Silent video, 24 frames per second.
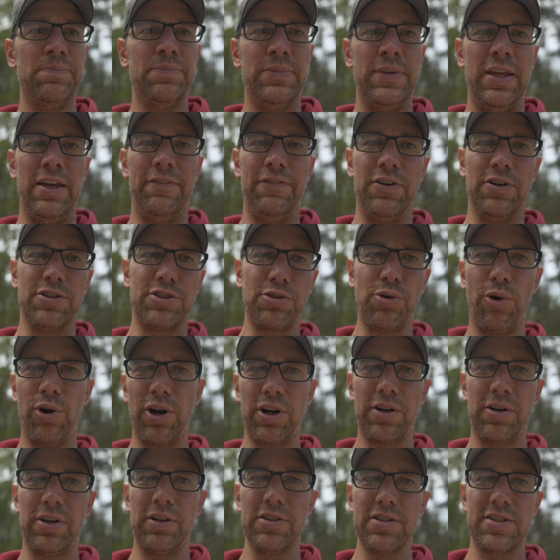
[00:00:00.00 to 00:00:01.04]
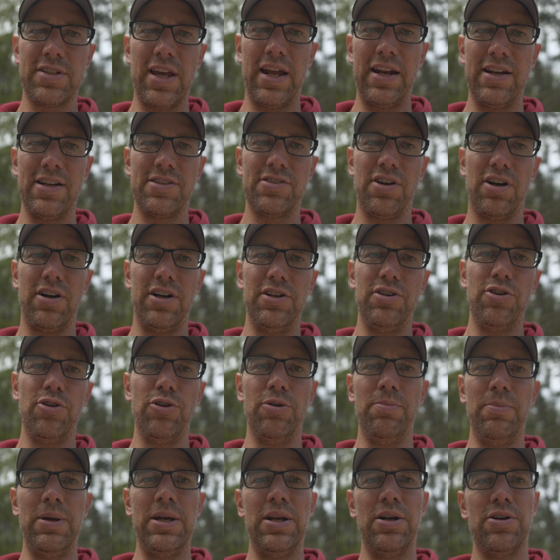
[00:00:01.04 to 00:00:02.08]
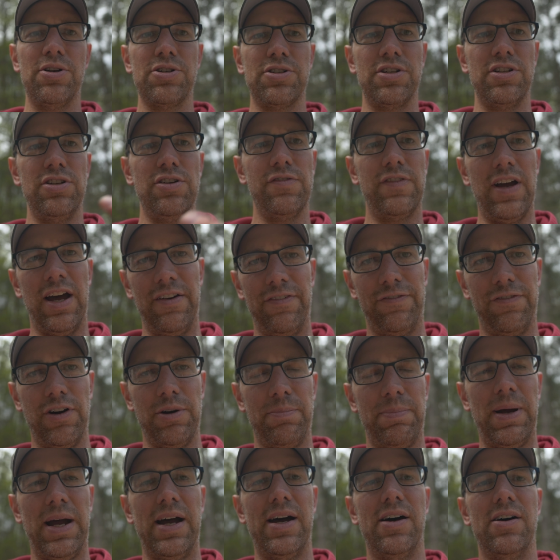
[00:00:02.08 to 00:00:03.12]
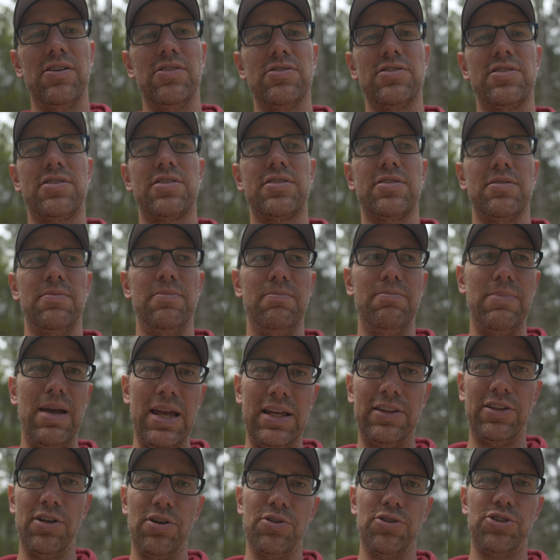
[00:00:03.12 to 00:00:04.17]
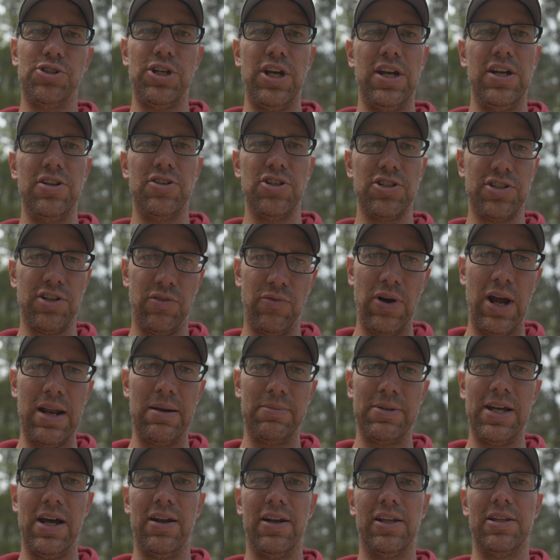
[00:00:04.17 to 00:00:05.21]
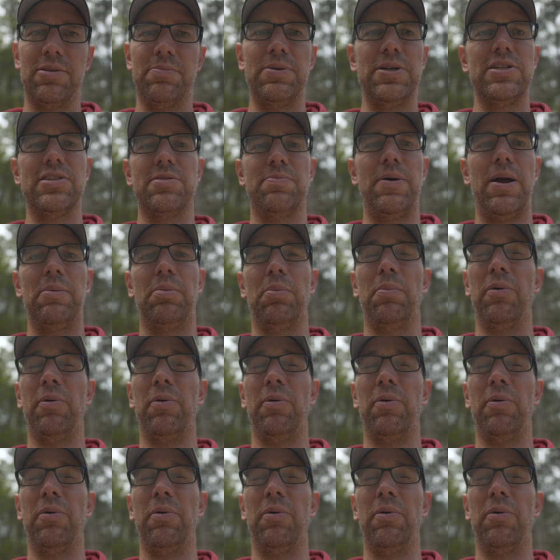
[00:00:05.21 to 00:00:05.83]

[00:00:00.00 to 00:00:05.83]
If your torque settings are in Newton meters and you've got foot-pounds, make those changes and write them down on the piece of paper